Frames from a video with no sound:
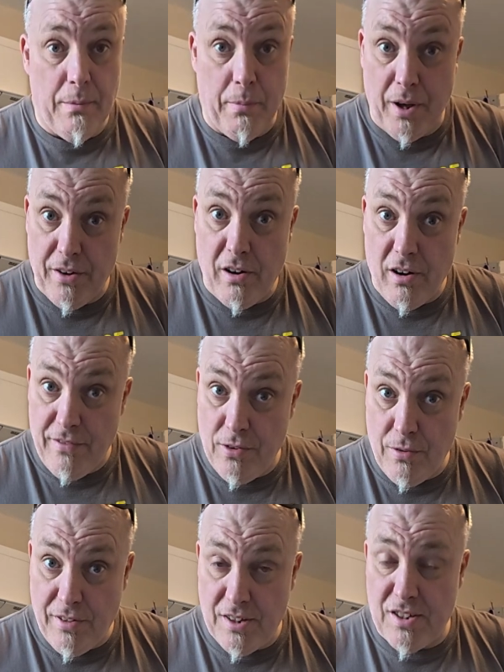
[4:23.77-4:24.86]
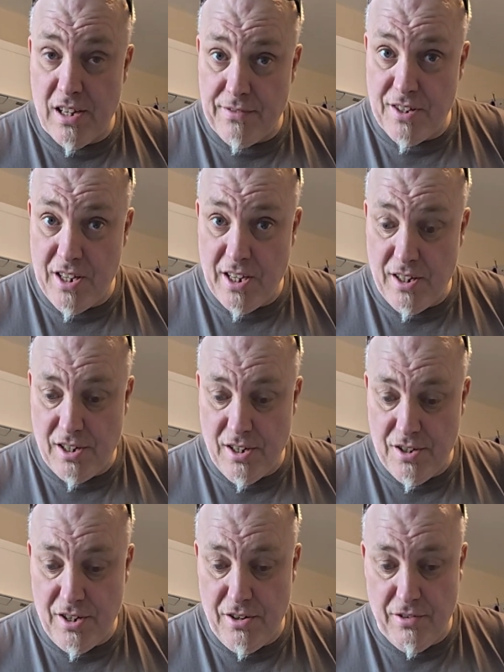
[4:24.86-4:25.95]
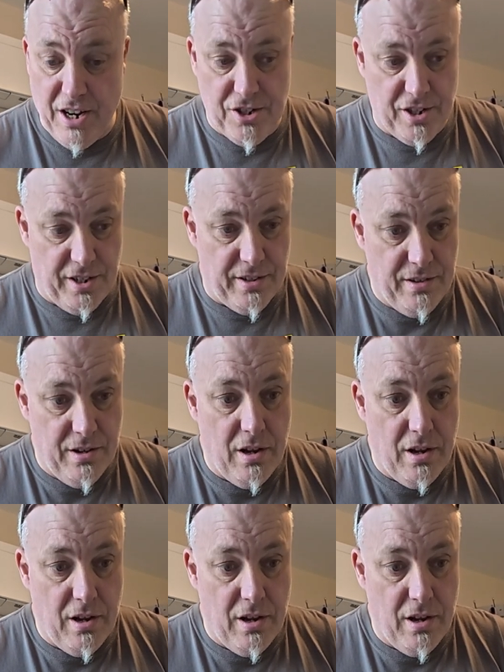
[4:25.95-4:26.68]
but there are a few things I have to take into consideration.